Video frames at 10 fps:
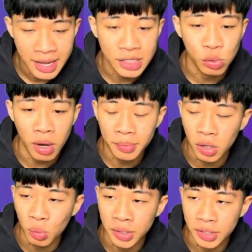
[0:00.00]
It's what I'm
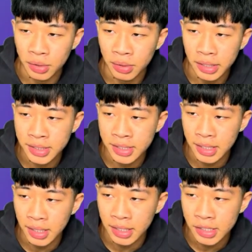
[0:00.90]
going with though. It's
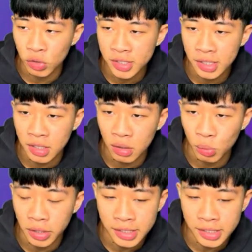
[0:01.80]
the reason I'm going with.